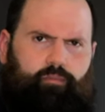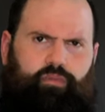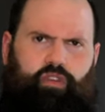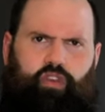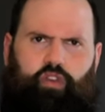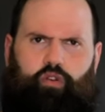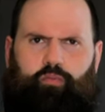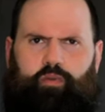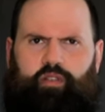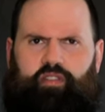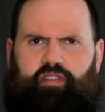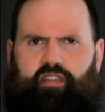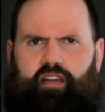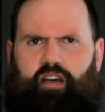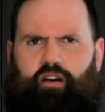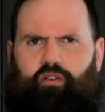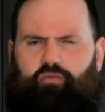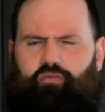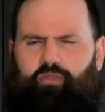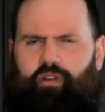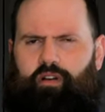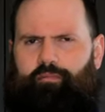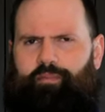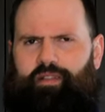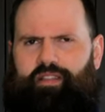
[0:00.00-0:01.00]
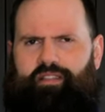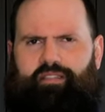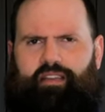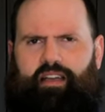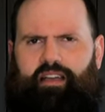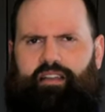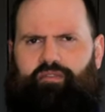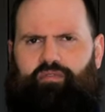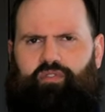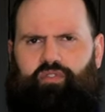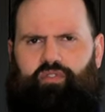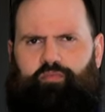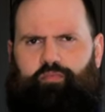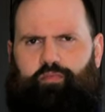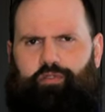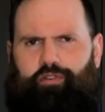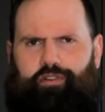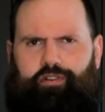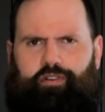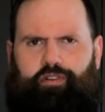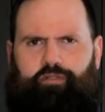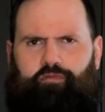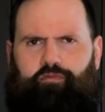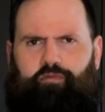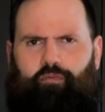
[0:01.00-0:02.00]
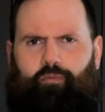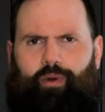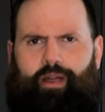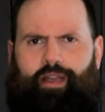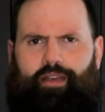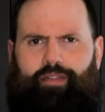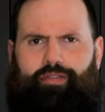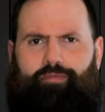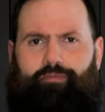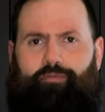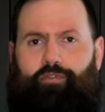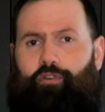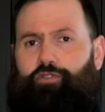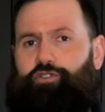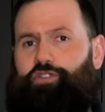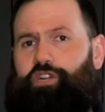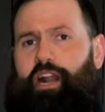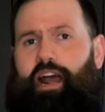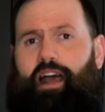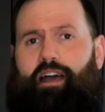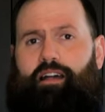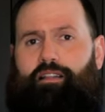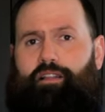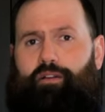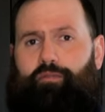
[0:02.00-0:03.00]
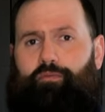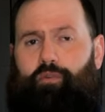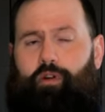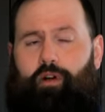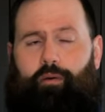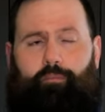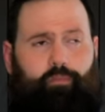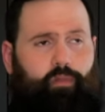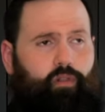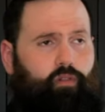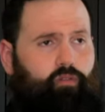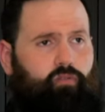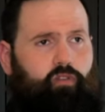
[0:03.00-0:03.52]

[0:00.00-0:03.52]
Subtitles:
Cuban style rum inside of his book with Virgin Island rum.